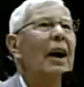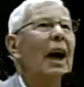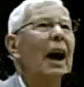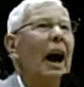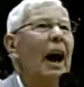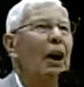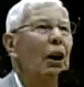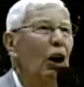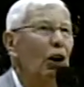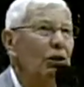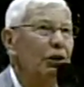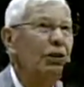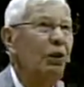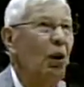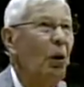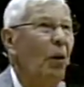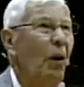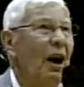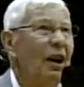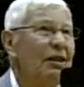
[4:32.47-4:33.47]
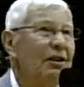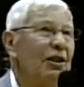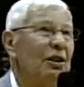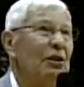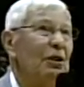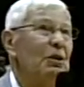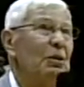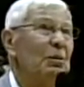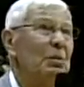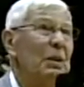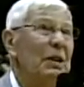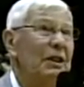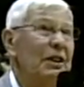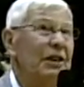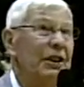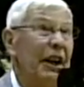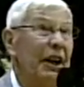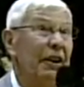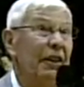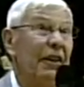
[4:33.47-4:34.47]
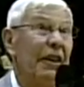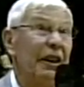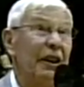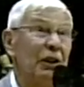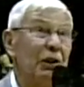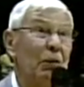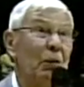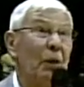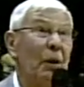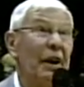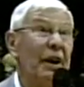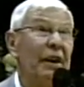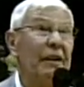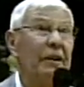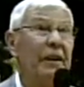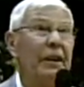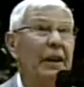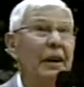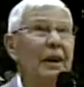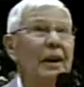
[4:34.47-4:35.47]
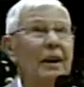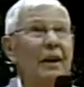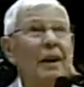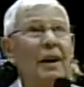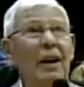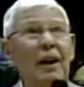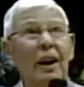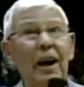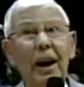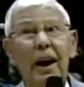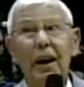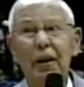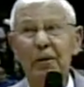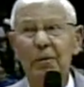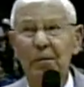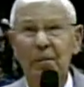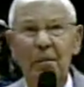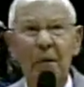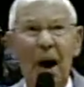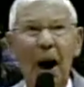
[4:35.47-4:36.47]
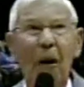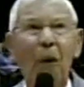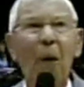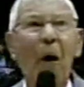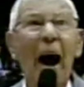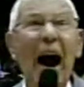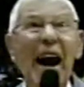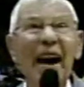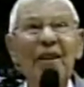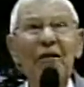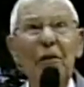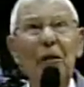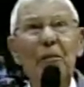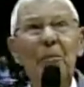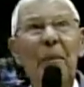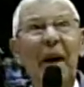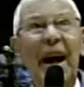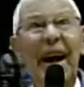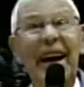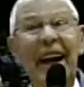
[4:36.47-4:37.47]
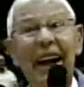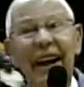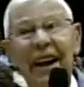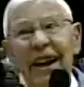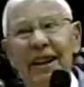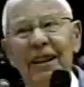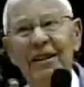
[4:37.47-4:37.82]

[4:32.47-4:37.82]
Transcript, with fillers: I also want to share this with uh, my wife, Peggy.